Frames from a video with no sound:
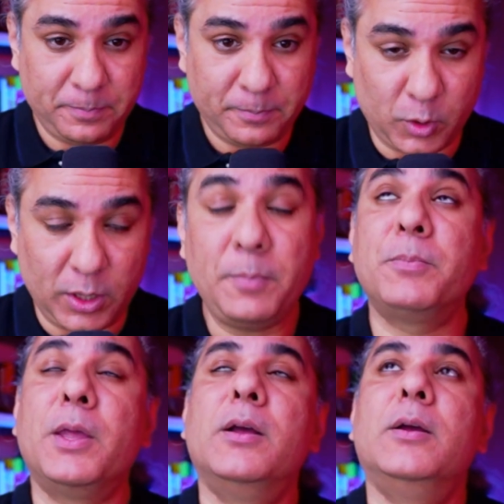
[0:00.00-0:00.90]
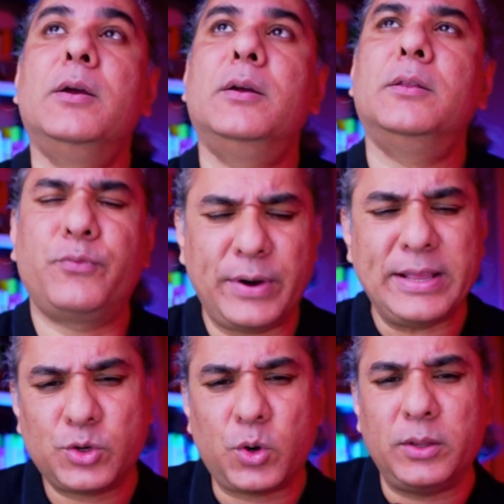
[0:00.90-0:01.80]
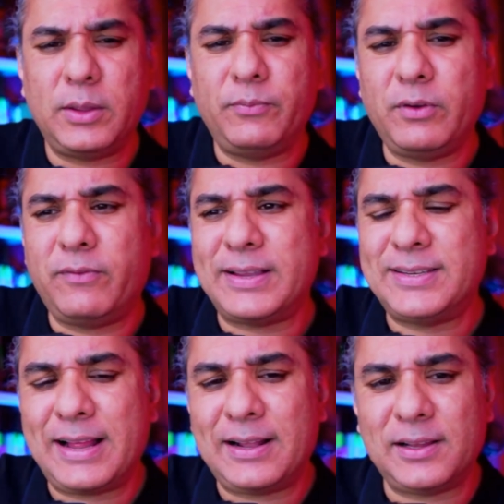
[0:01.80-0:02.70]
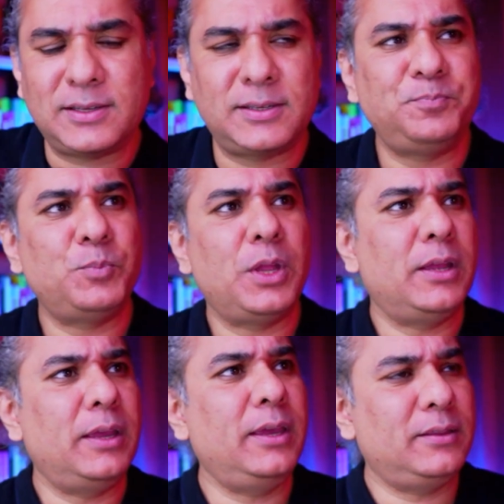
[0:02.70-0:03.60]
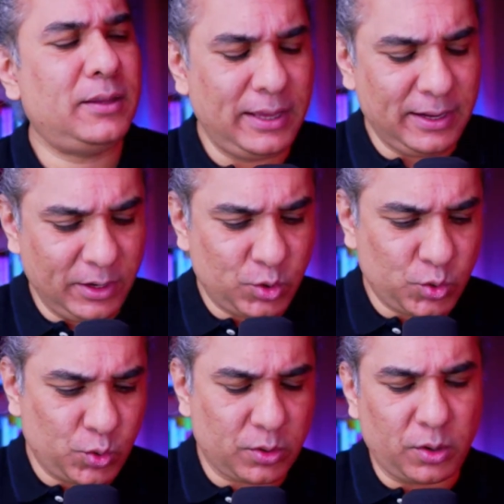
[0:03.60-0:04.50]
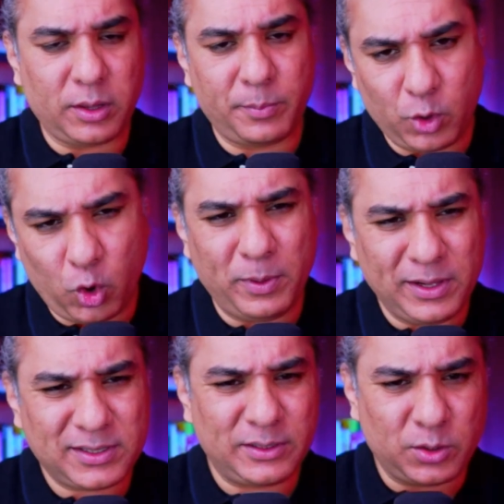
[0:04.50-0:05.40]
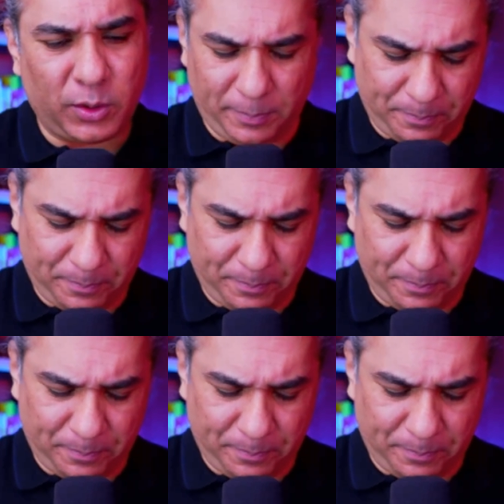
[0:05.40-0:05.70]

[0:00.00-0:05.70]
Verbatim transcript: Okay? The French called them the vassals, and the English called them nobles, and so on.